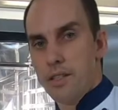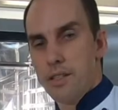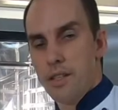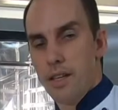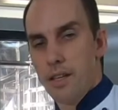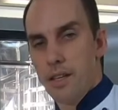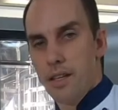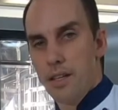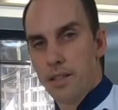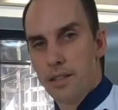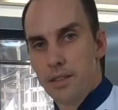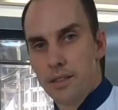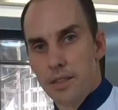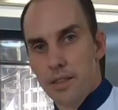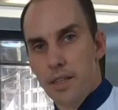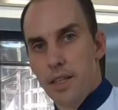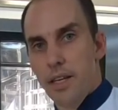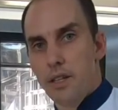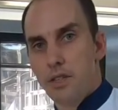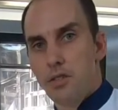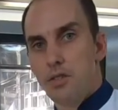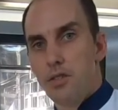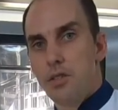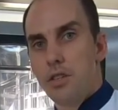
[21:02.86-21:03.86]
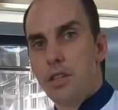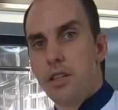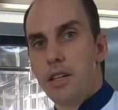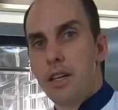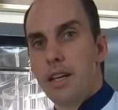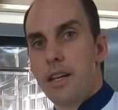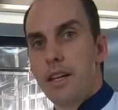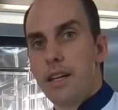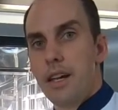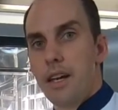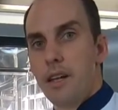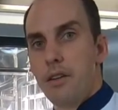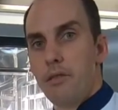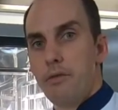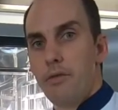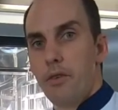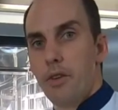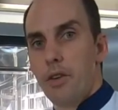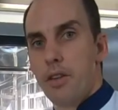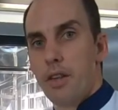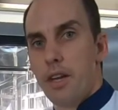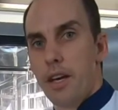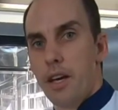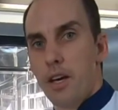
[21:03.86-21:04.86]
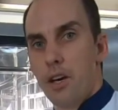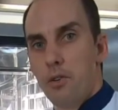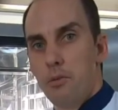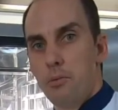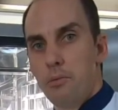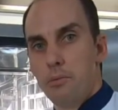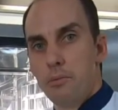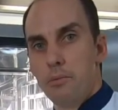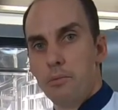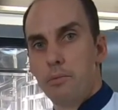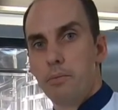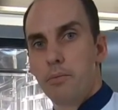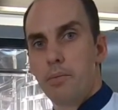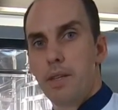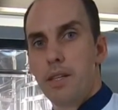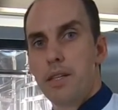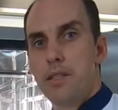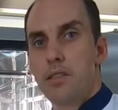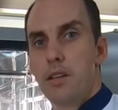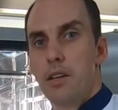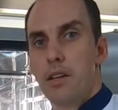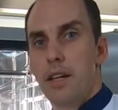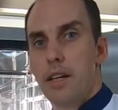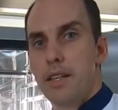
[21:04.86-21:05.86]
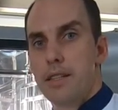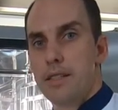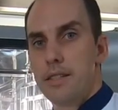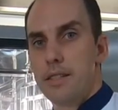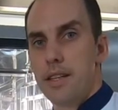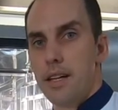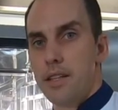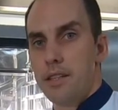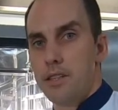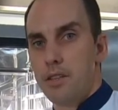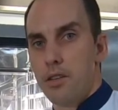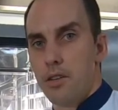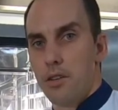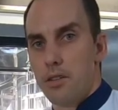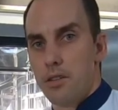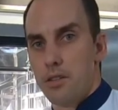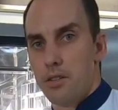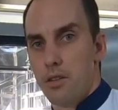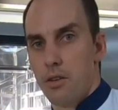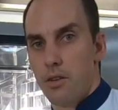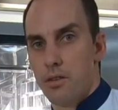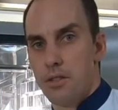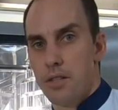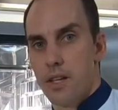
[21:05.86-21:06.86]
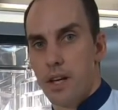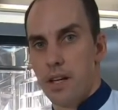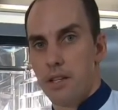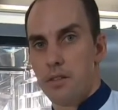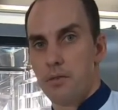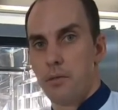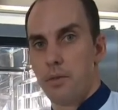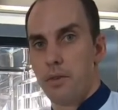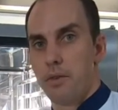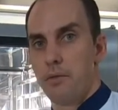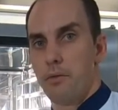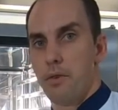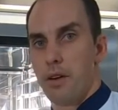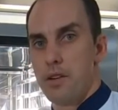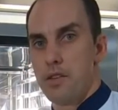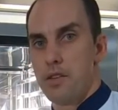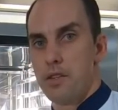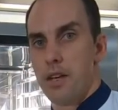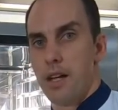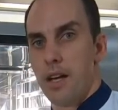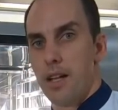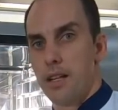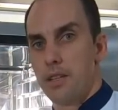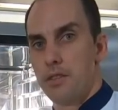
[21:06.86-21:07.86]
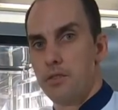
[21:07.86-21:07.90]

Centre, and should you need any further help, please don't hesitate to come in contact with Rationale